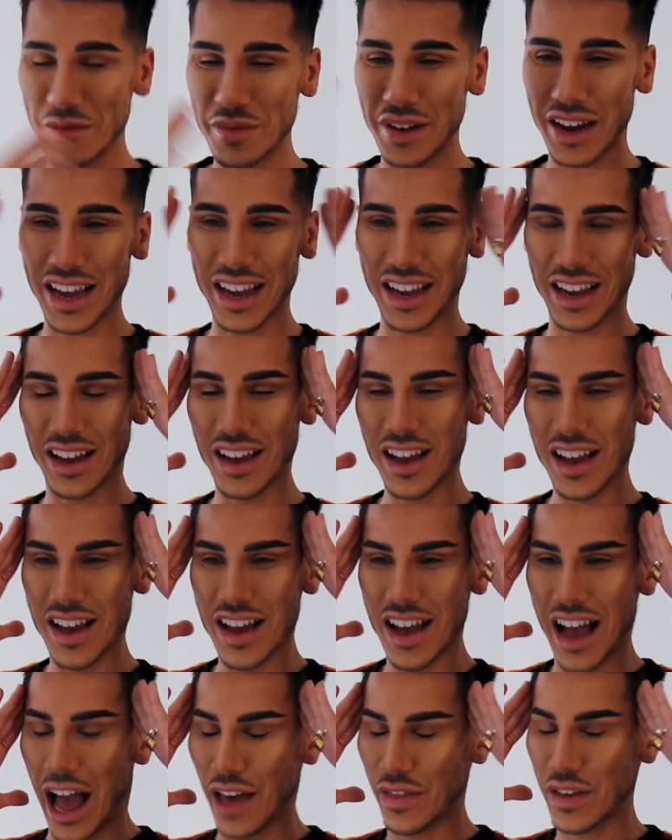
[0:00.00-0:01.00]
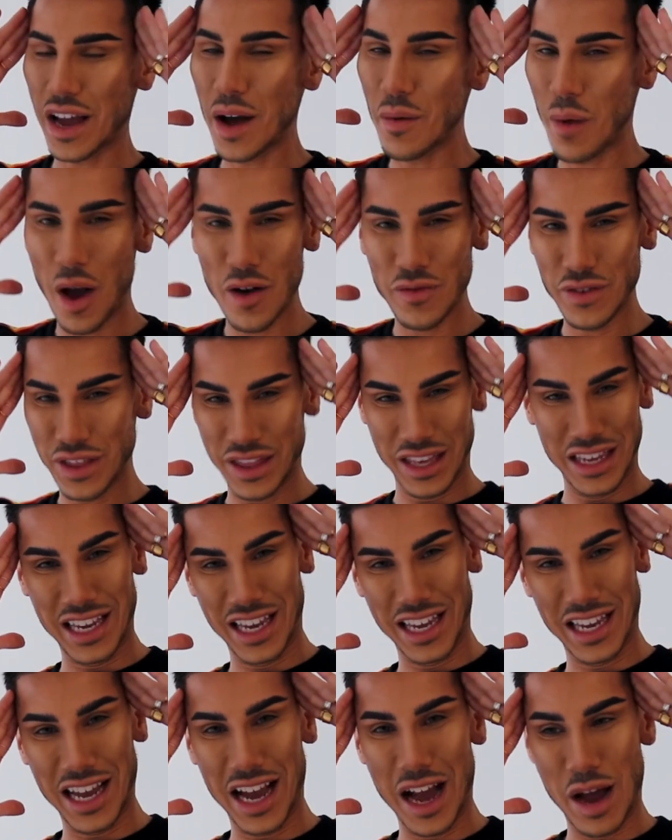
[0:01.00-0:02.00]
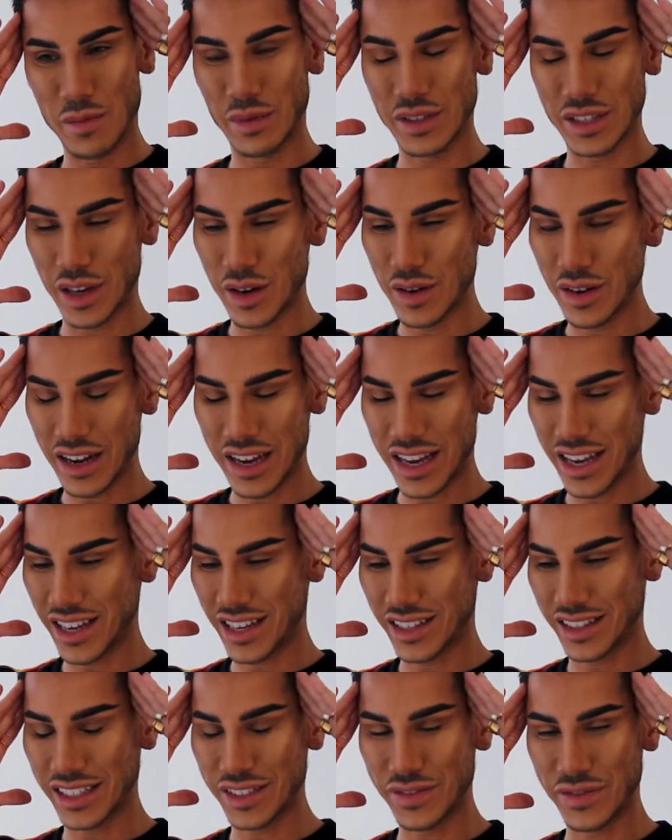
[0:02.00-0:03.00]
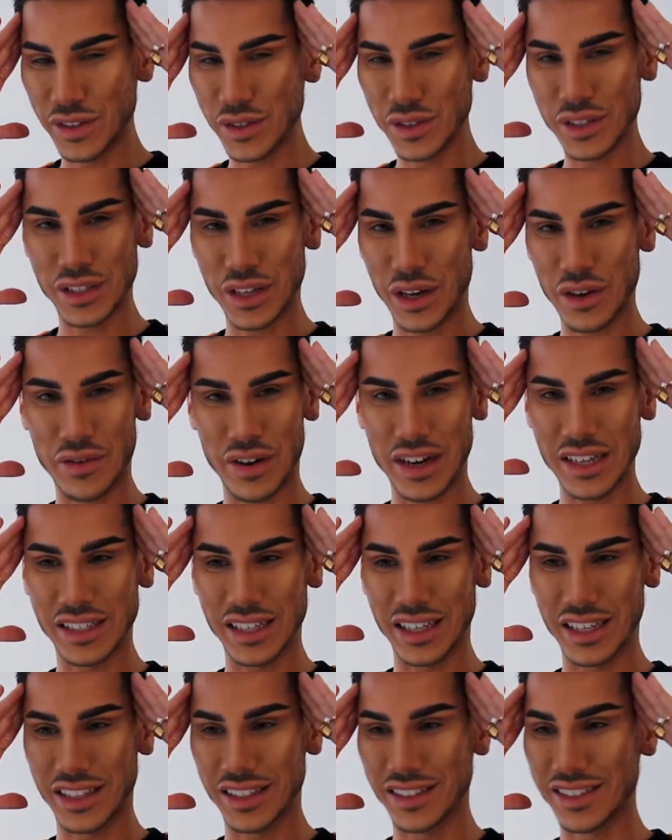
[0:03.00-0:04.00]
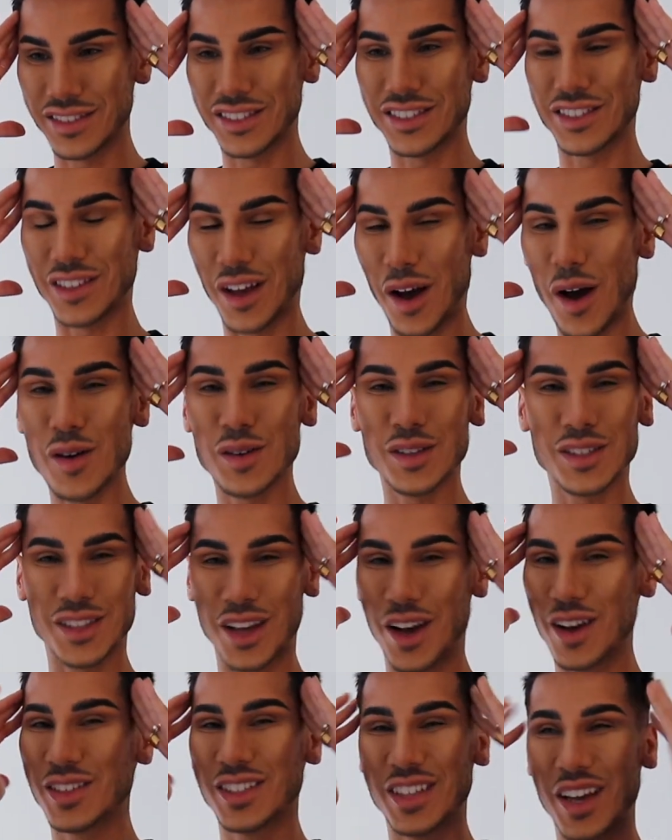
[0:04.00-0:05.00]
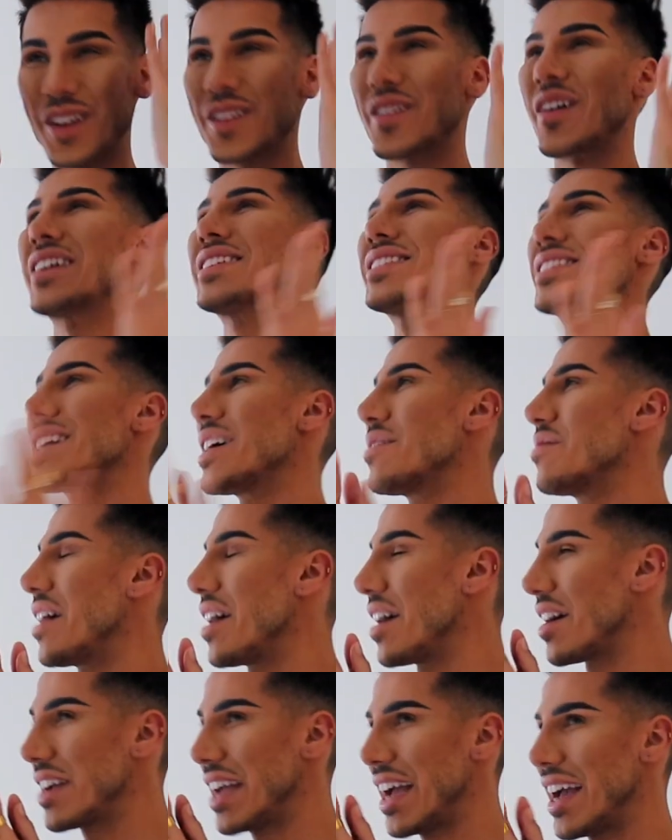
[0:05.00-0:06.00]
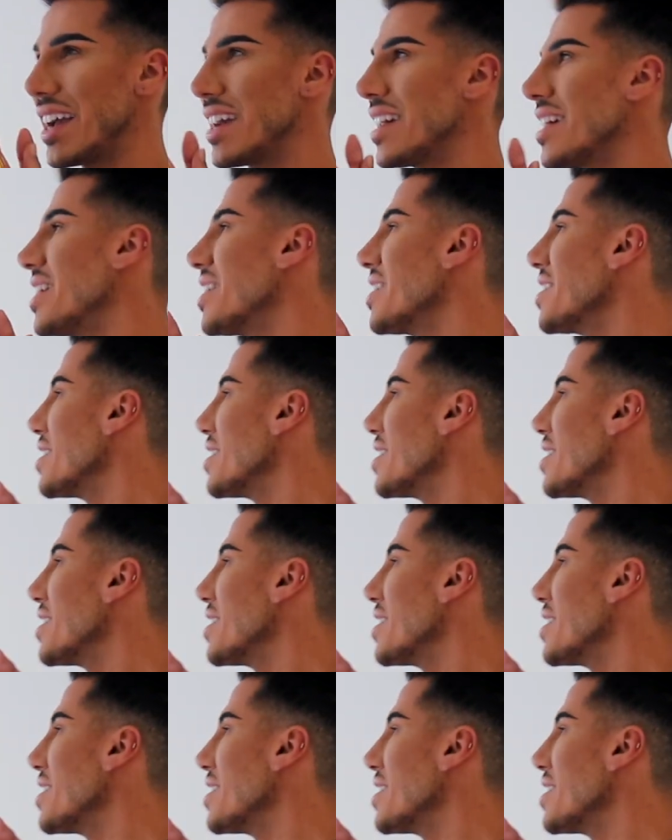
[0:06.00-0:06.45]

I'm like, I think I'm overthinking it. I'm so like, this feels so crazy. It's so crazy. I'm like, okay.